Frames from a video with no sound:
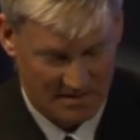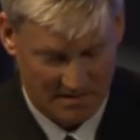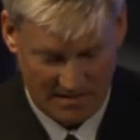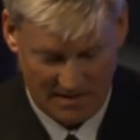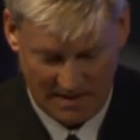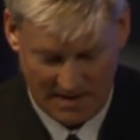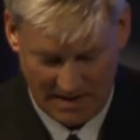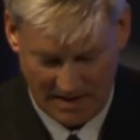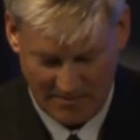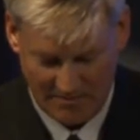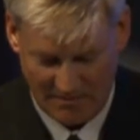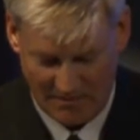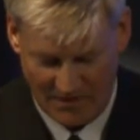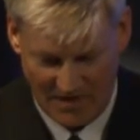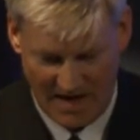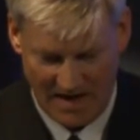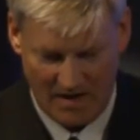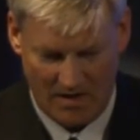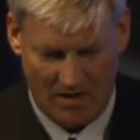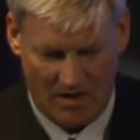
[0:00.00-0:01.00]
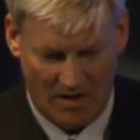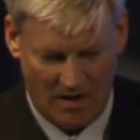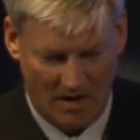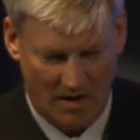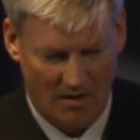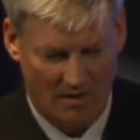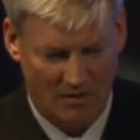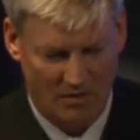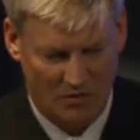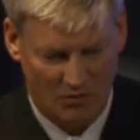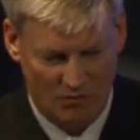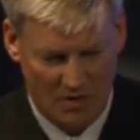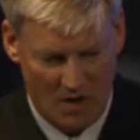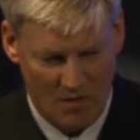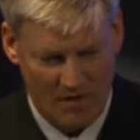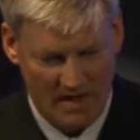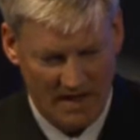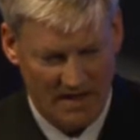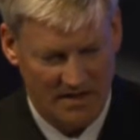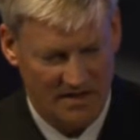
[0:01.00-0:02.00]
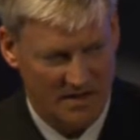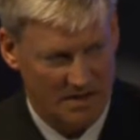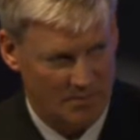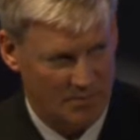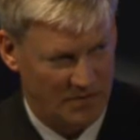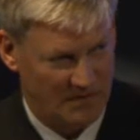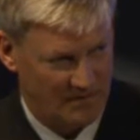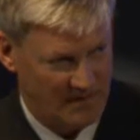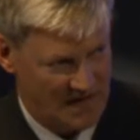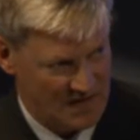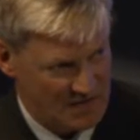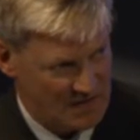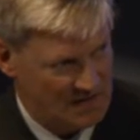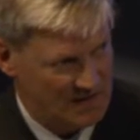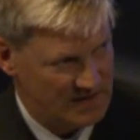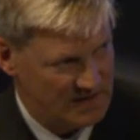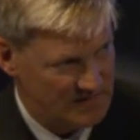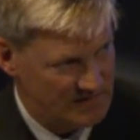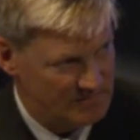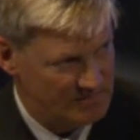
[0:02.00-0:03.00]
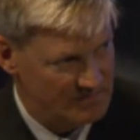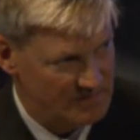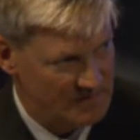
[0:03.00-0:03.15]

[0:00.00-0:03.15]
They are growing in their professionalism.